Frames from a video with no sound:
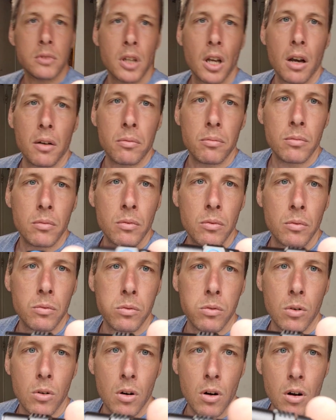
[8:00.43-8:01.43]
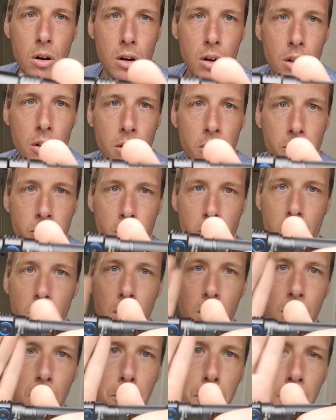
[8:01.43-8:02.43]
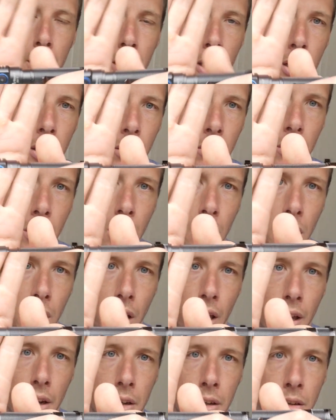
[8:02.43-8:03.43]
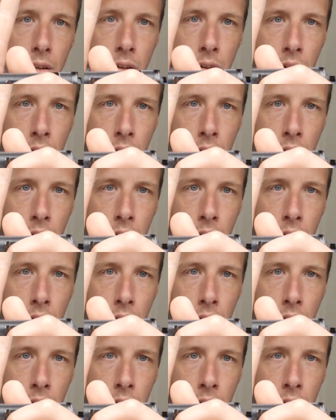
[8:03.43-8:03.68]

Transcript: yeah, for very little money, you can get